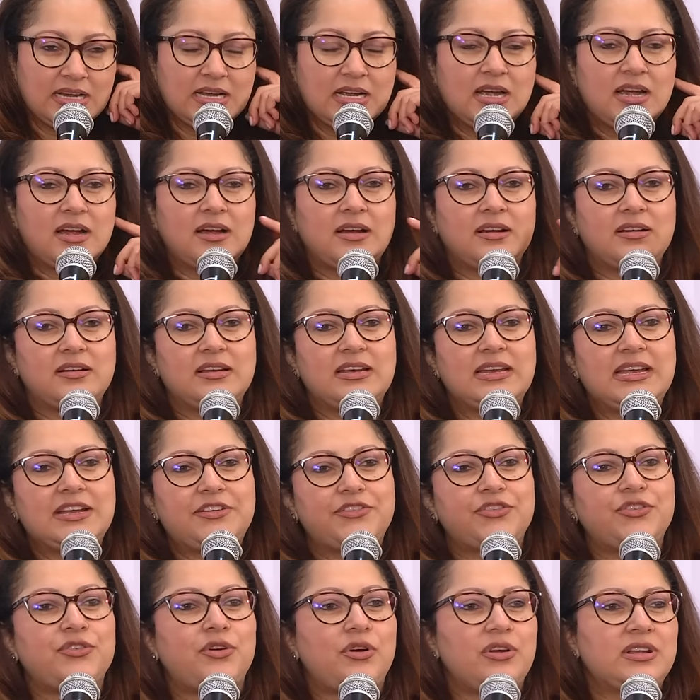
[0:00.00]

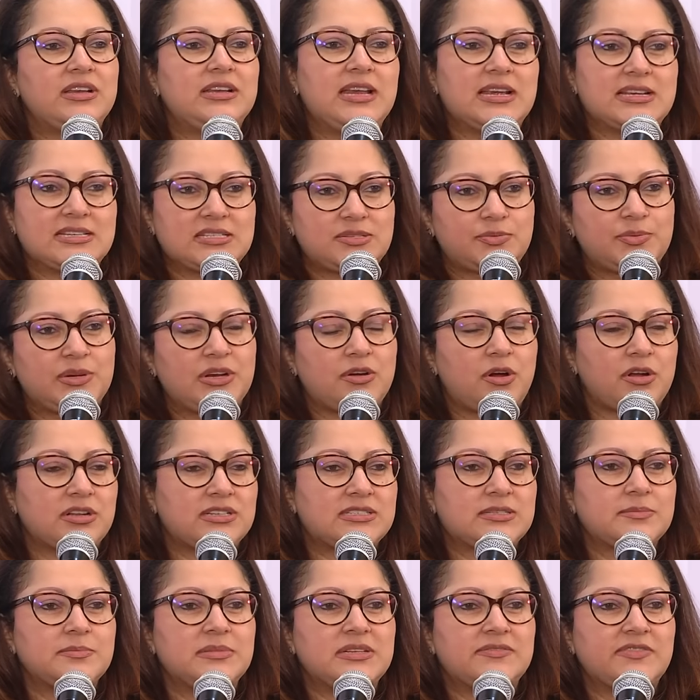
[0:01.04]
Later on, yes, we got
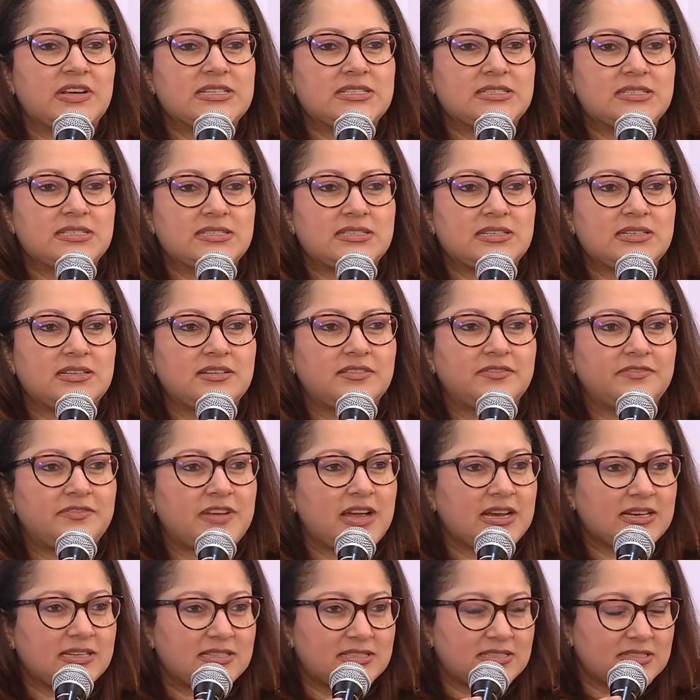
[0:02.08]
some investors in. In
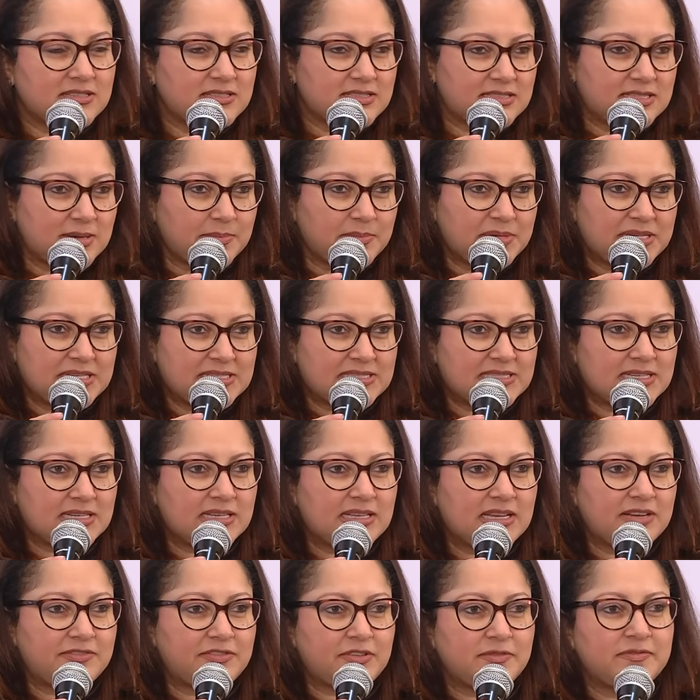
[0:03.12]
fact, somebody said
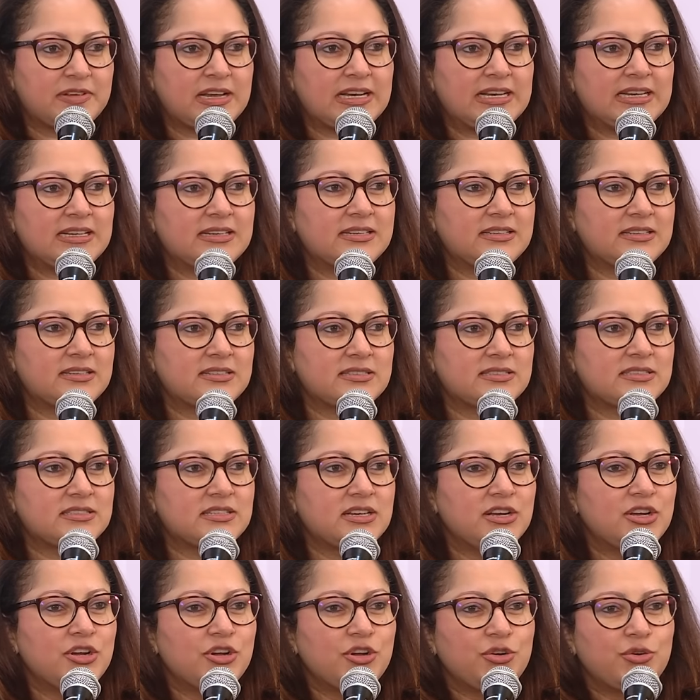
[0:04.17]
they're from Wellinkers.
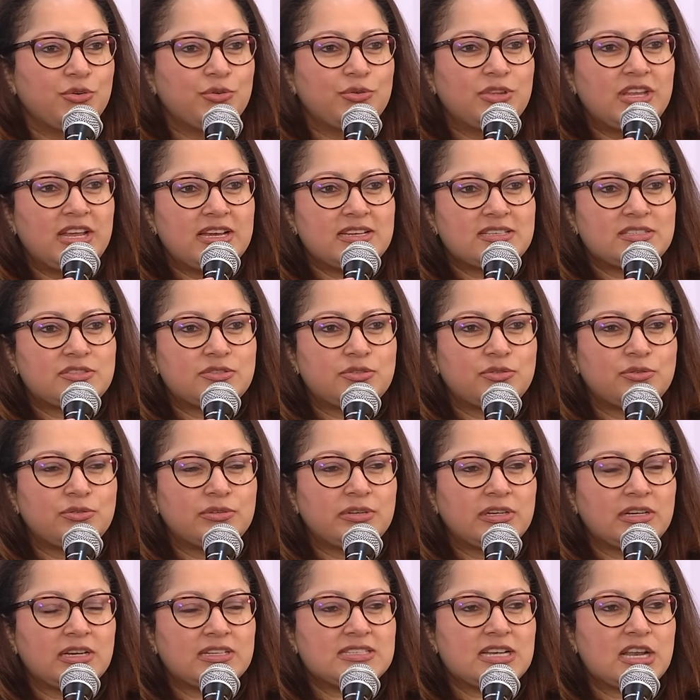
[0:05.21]
Uday
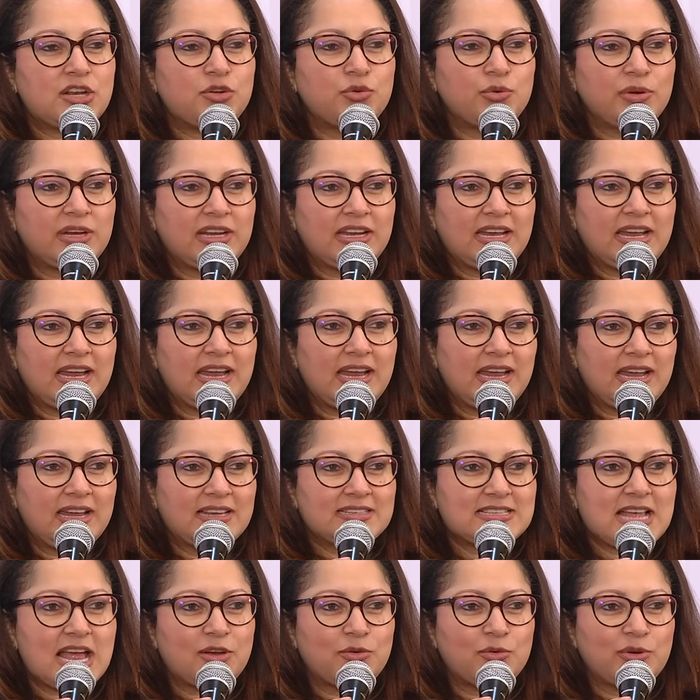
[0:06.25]
Salunke.
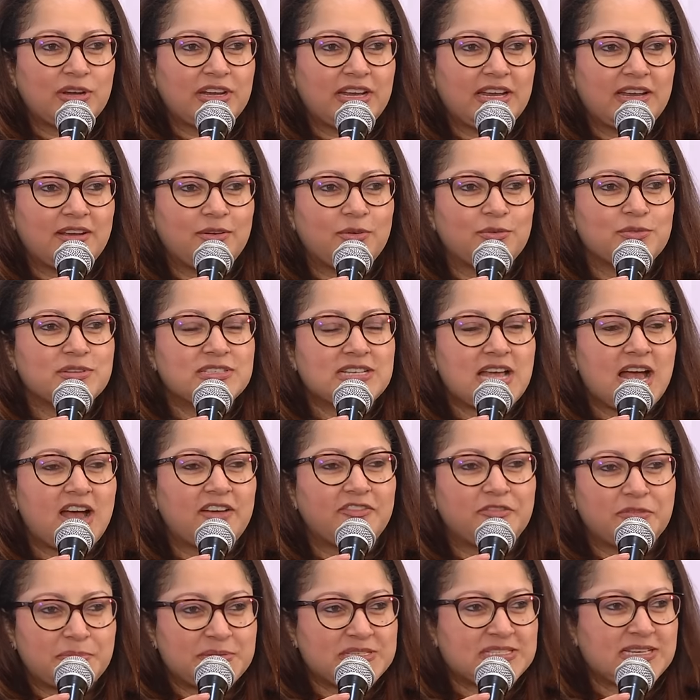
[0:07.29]
Salunke owns
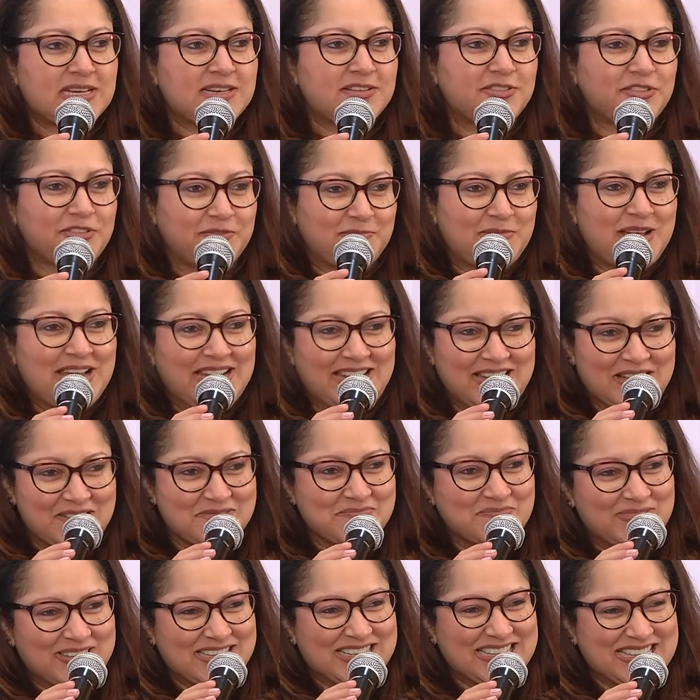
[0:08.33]
0.5% of my
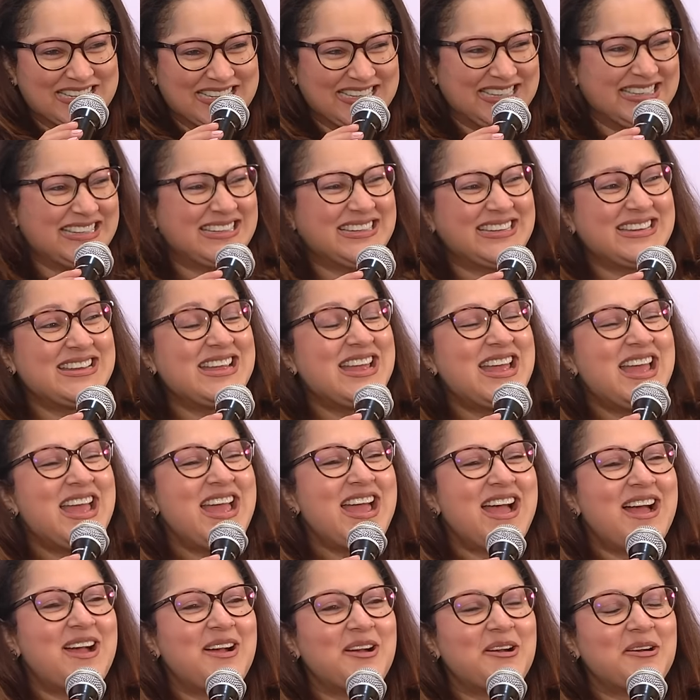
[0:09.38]
company.
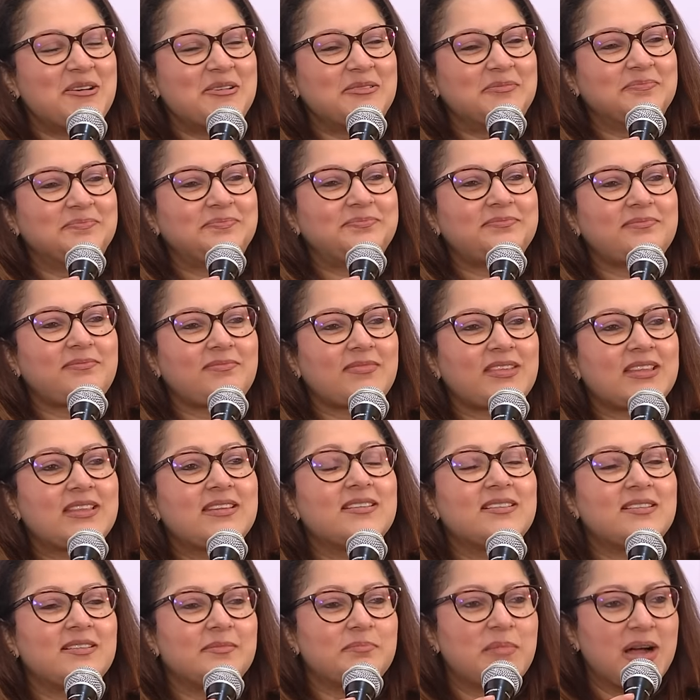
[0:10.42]

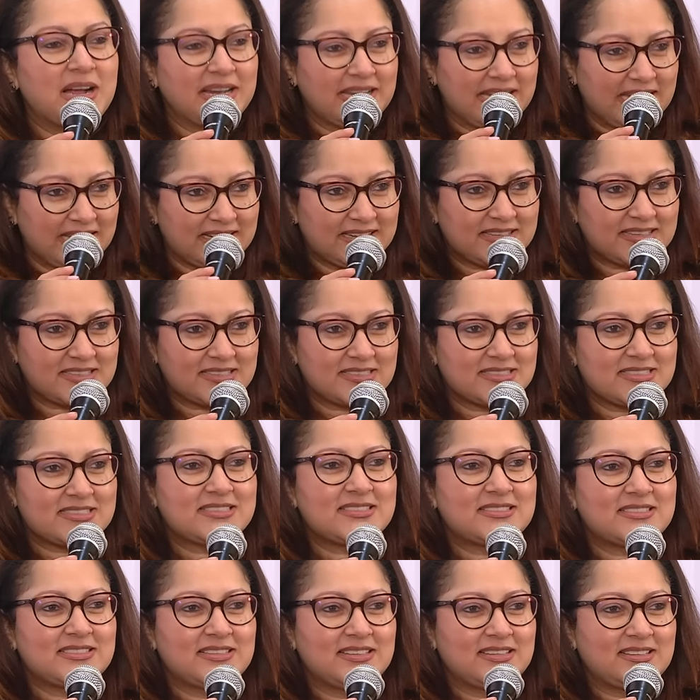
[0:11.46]
The
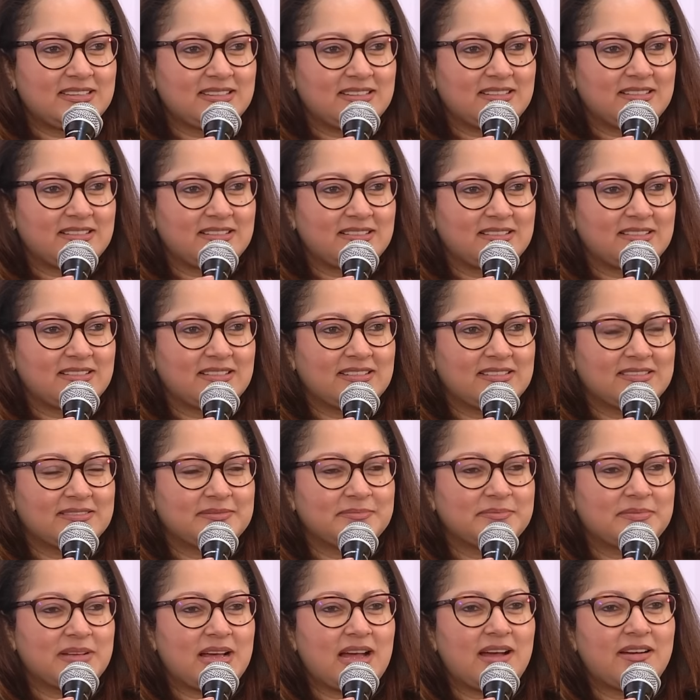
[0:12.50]
Mankekers
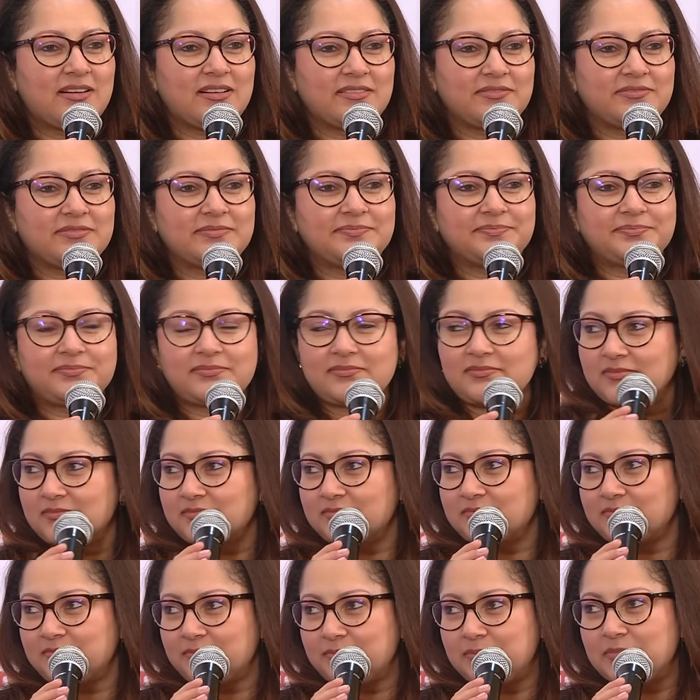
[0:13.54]
are
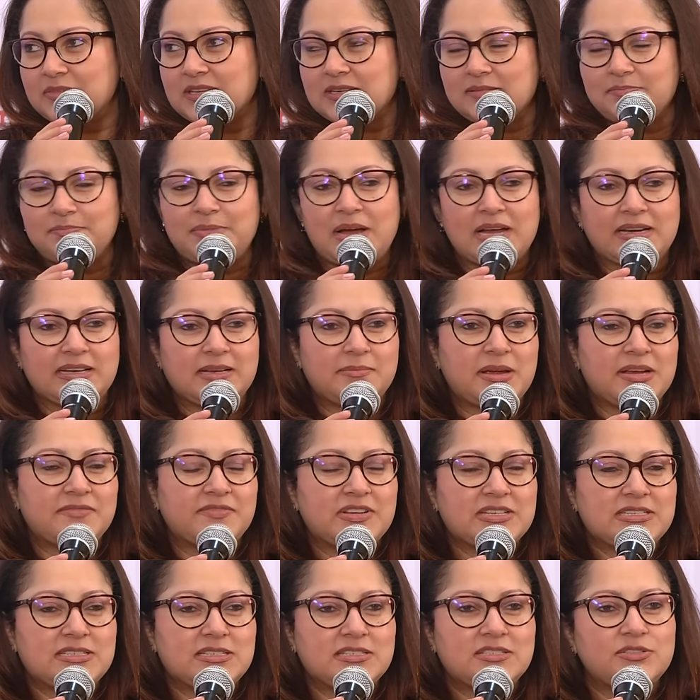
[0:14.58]
partly my
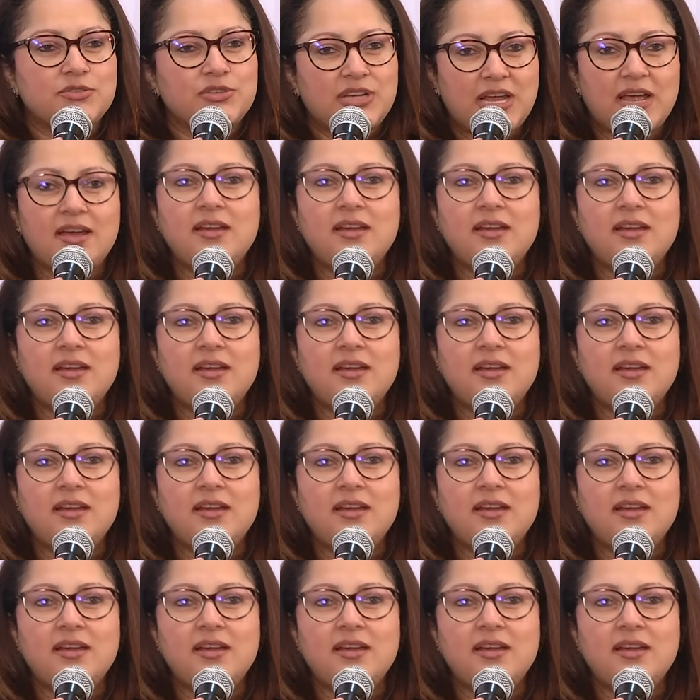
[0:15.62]
investors. So, yeah.